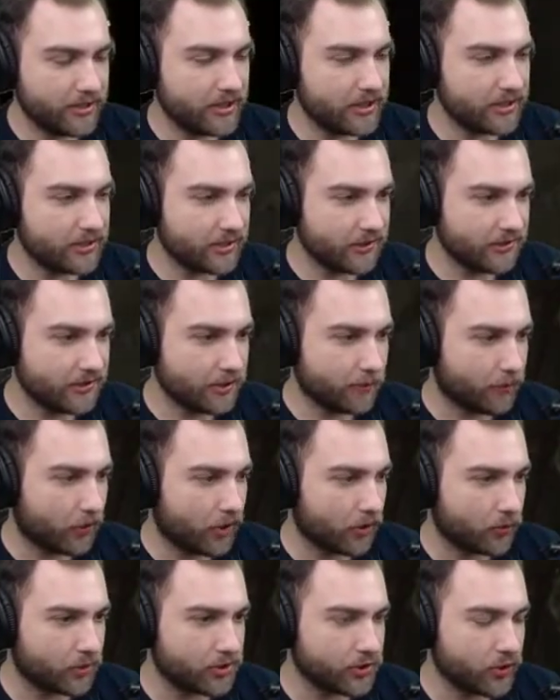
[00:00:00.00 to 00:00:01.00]
this is the
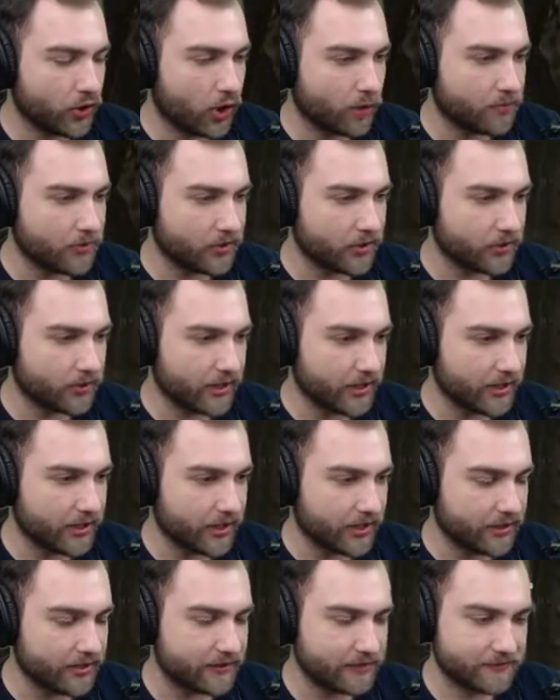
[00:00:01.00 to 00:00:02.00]
part where you hope you don't get
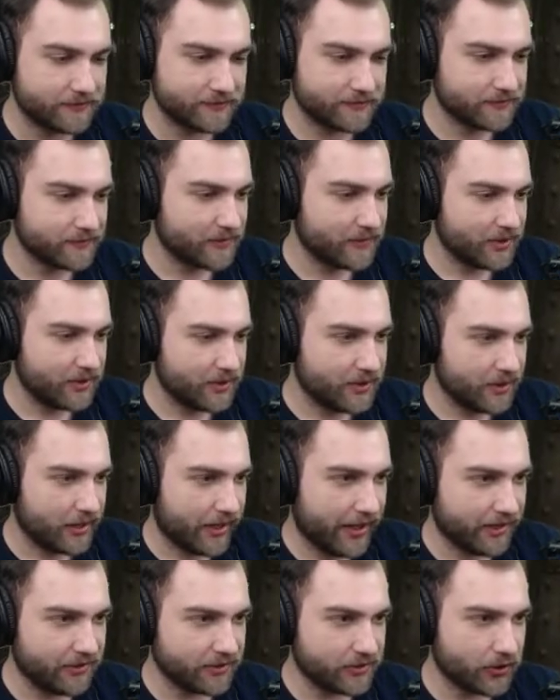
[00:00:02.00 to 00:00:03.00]
hit
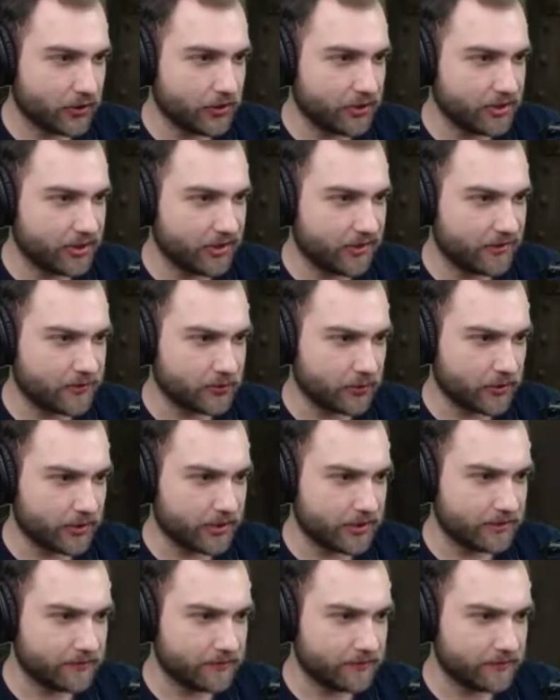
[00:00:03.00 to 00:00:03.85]
as you're going to the store.